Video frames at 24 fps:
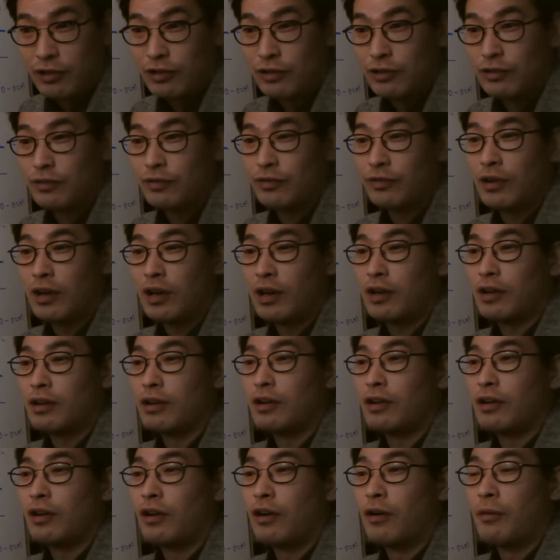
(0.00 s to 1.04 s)
If you are
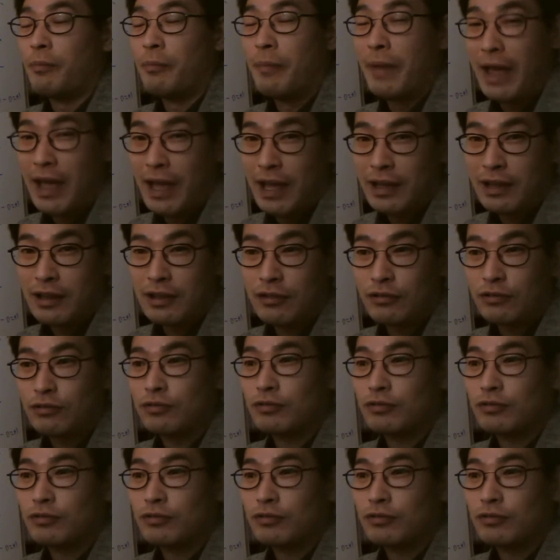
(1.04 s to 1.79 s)
a man,